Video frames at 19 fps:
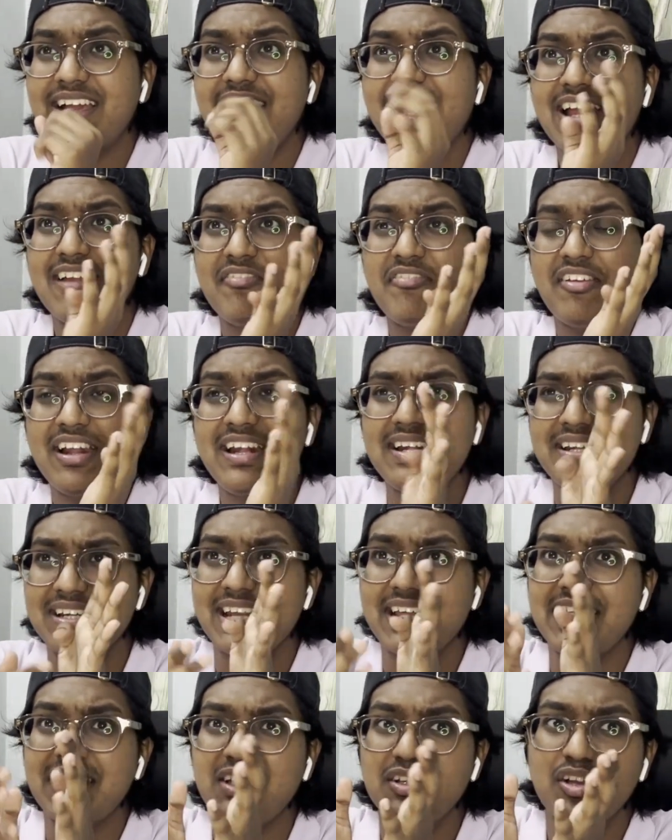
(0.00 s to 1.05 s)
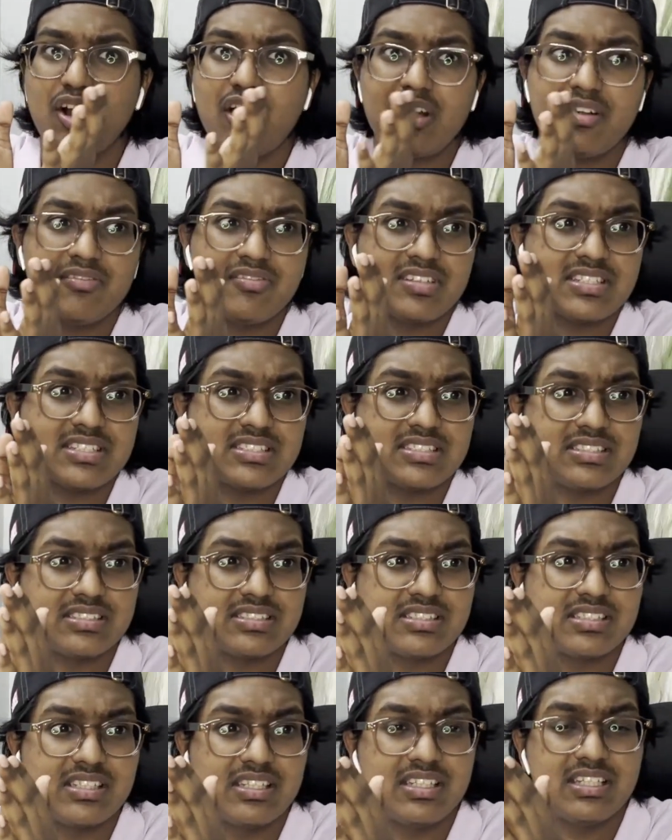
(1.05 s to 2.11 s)
I felt like God was
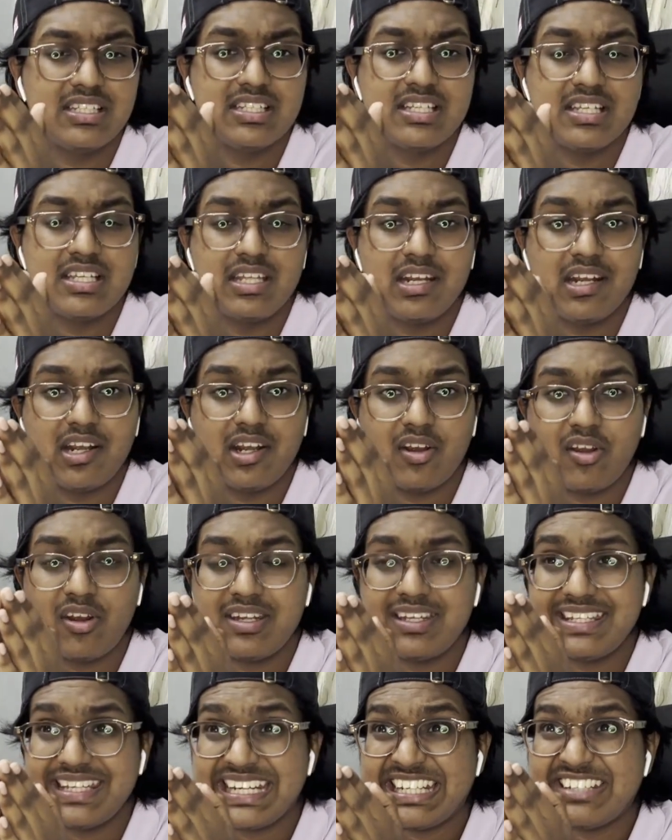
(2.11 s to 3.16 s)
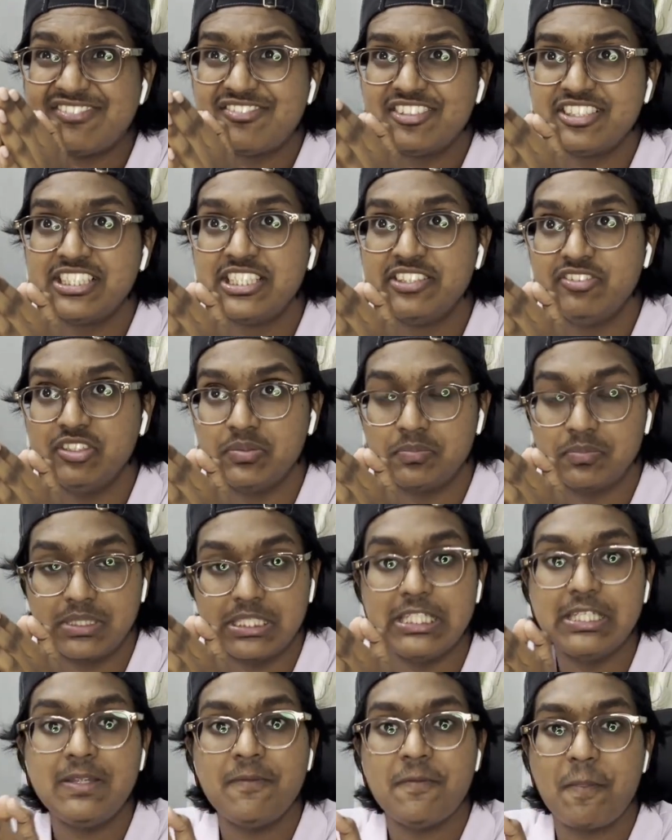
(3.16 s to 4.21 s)
not yet forgiving
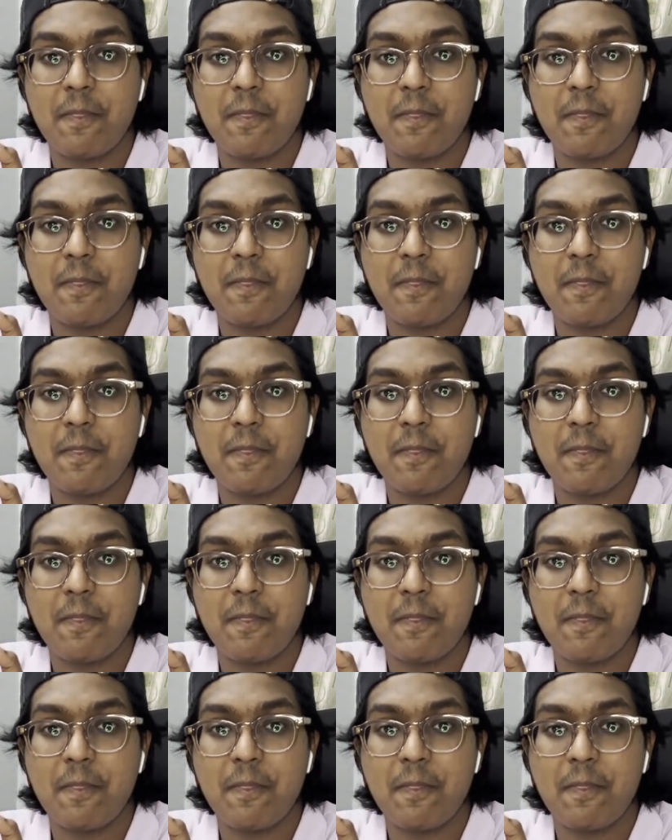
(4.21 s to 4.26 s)
me.